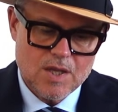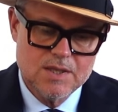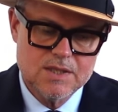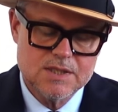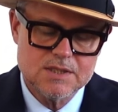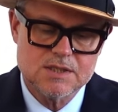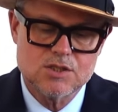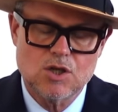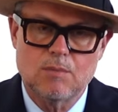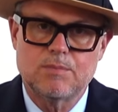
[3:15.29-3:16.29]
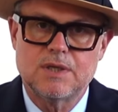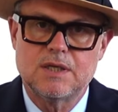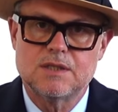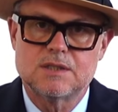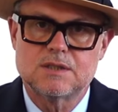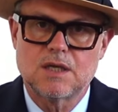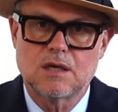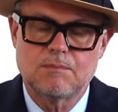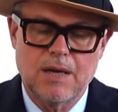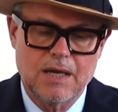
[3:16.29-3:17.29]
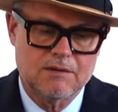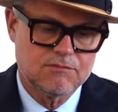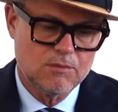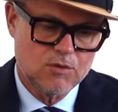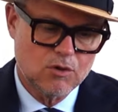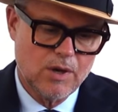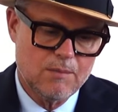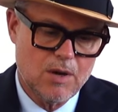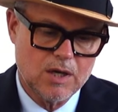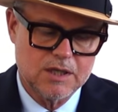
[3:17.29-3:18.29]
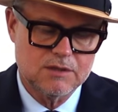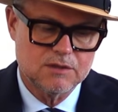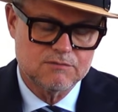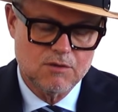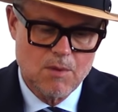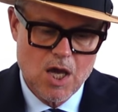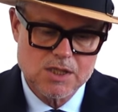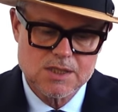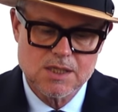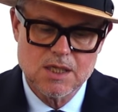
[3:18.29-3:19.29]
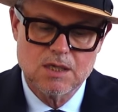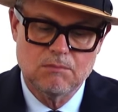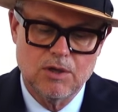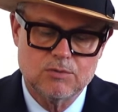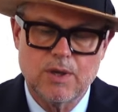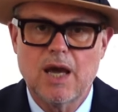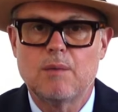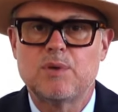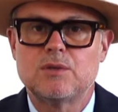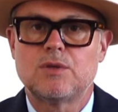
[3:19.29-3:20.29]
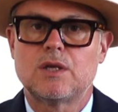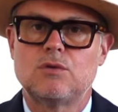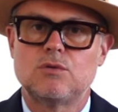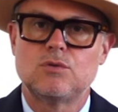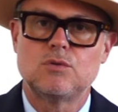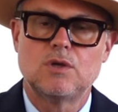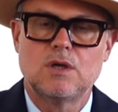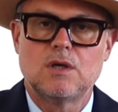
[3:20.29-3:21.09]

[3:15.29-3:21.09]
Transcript: This shop is uh, buying from the gray market, not from us but we're happy to take you to